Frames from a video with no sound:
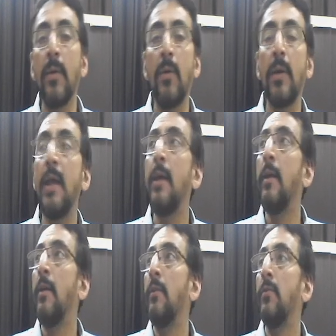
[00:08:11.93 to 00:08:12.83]
Okay,
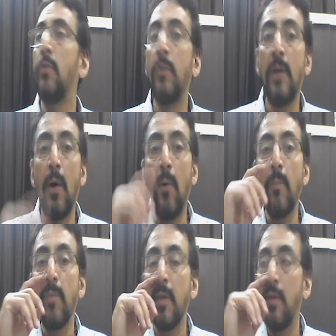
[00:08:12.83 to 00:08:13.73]
so
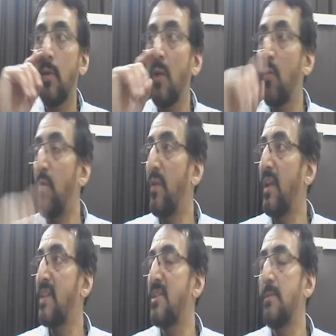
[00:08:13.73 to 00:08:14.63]
now you can go for
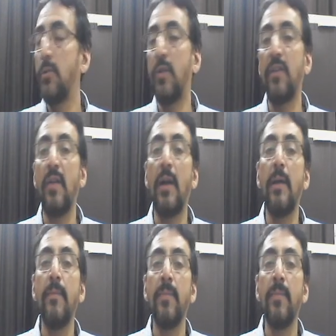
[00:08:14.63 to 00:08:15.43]
Yashti Madhu Rasayana,